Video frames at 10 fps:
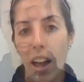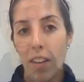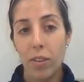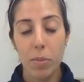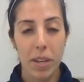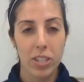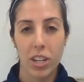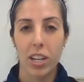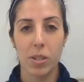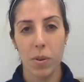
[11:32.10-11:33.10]
If your
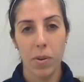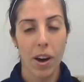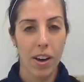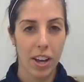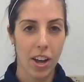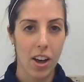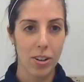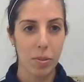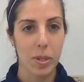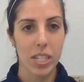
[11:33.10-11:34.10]
patient is requiring
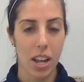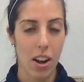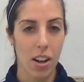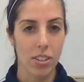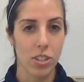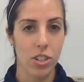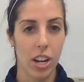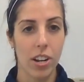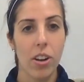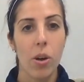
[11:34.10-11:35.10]
100%
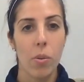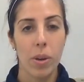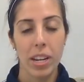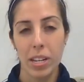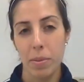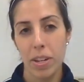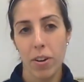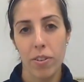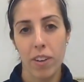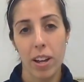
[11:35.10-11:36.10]
oxygen, we need to be
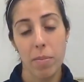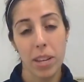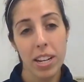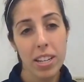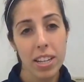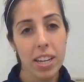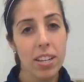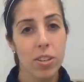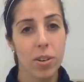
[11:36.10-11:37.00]
notified immediately.